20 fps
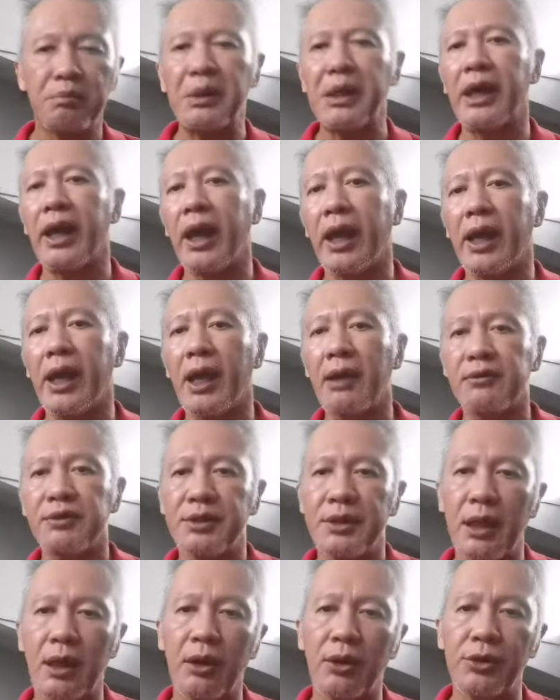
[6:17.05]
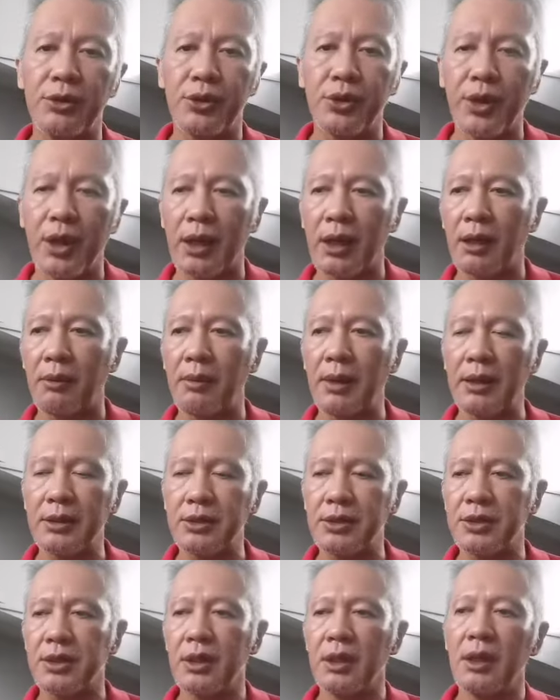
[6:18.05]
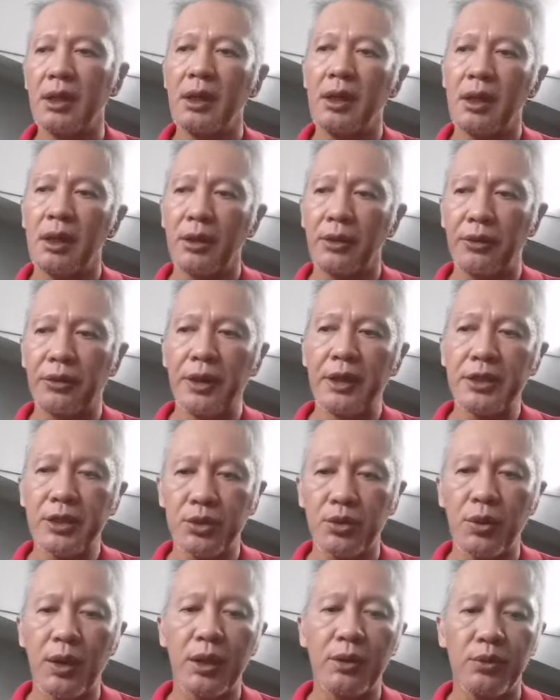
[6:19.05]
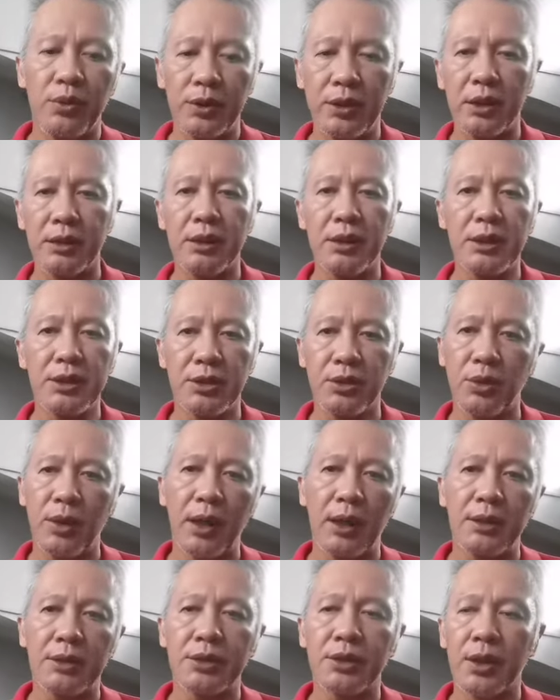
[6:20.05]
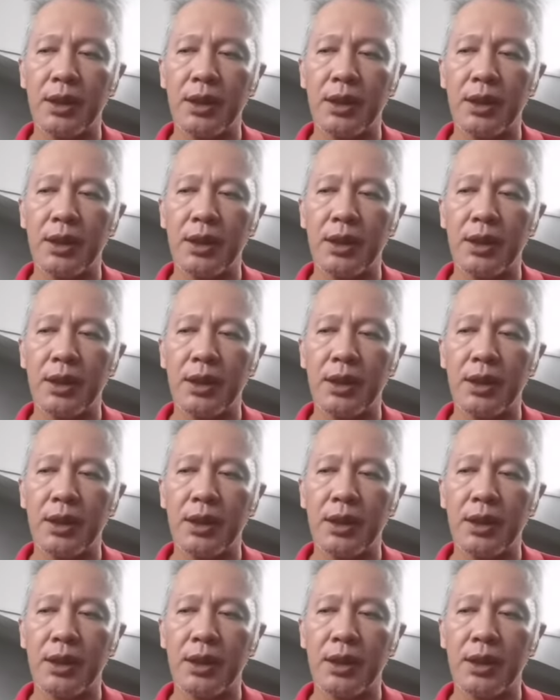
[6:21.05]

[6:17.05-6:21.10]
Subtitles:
PAF sound, you gotta match this one with this one.